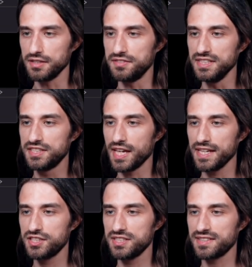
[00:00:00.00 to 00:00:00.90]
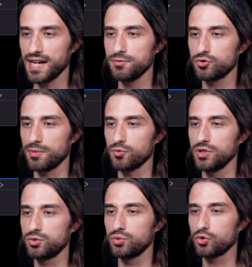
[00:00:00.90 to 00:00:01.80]
detached this time, so I'm
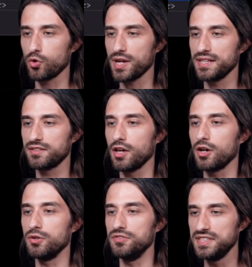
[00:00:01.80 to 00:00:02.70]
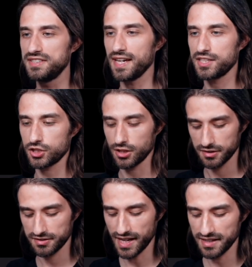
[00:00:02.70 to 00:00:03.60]
going to create a detached
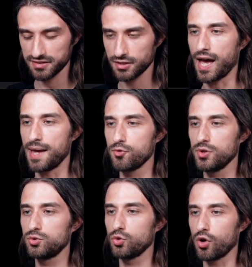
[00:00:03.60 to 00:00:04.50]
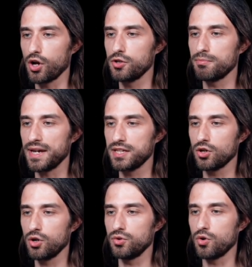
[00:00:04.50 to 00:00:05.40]
task, I'm going to run my
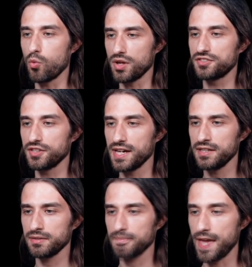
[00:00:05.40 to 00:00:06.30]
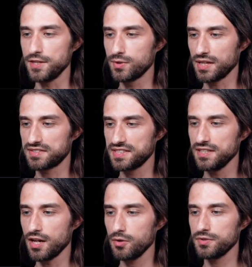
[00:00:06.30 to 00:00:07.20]
code once again, and you can see
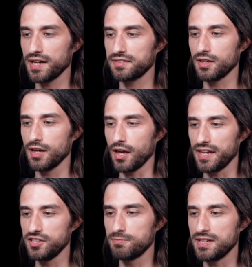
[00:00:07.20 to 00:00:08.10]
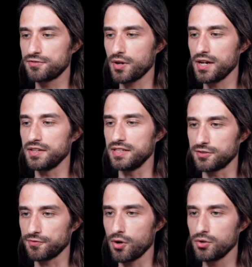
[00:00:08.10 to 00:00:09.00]
now that his main thread is
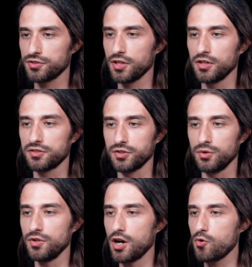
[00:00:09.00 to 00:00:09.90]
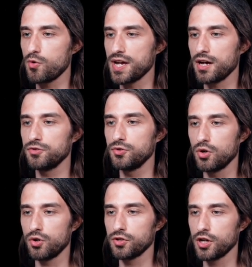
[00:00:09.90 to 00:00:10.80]
false, so now we are no
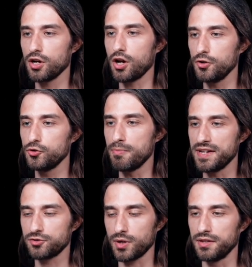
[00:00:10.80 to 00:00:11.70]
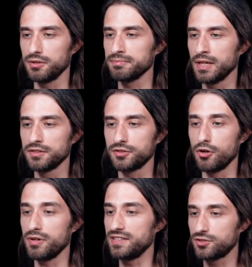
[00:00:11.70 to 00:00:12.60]
longer on the main thread.
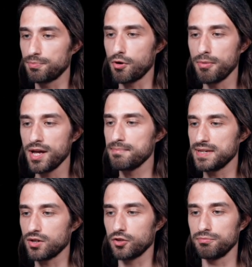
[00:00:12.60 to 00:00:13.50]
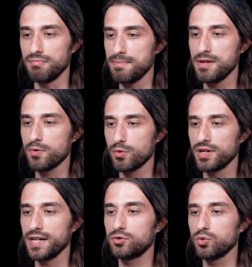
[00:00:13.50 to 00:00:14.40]
So it's a problem because maybe we would
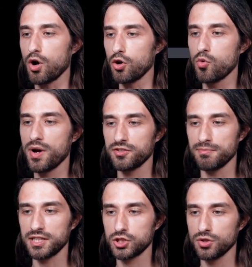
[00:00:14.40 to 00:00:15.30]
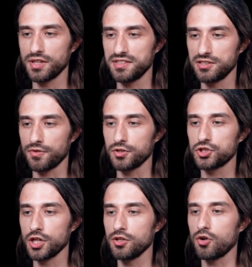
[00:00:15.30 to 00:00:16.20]
like to always make sure that this
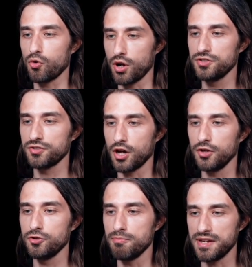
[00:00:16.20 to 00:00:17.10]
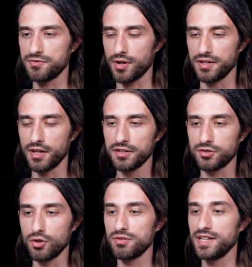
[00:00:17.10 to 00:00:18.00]
function runs on the main thread.
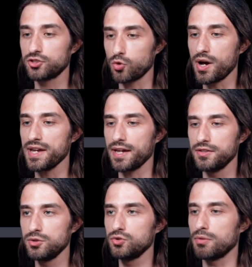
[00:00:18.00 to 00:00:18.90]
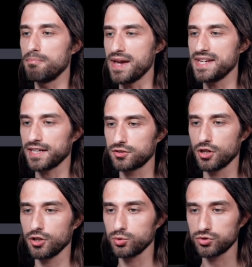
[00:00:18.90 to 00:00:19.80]
So let's try and use
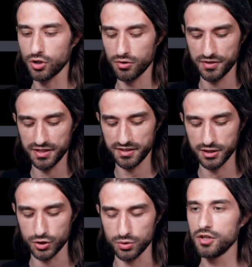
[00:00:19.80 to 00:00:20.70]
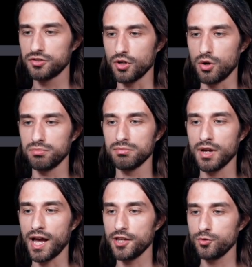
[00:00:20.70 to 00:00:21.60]
main_actor to solve this issue. So
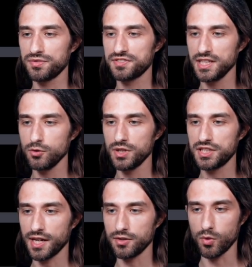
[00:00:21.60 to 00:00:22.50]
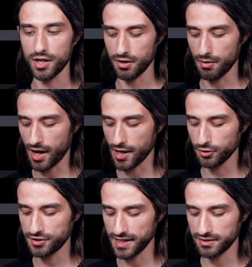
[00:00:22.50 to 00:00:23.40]
as we've seen, we can, well,
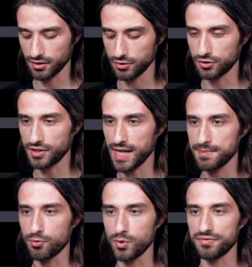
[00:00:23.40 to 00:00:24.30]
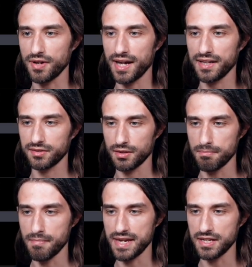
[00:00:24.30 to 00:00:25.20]
annotate the type with
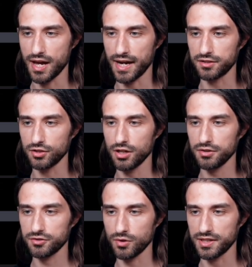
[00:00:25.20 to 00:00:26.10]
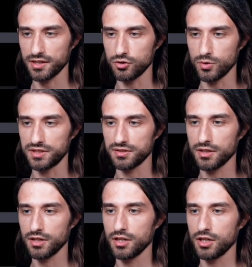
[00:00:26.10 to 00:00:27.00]
@main_actor. So I can do it
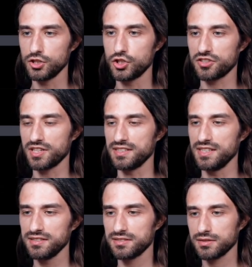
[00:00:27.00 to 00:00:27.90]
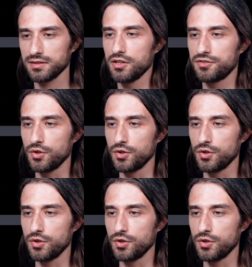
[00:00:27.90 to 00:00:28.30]
just like this. So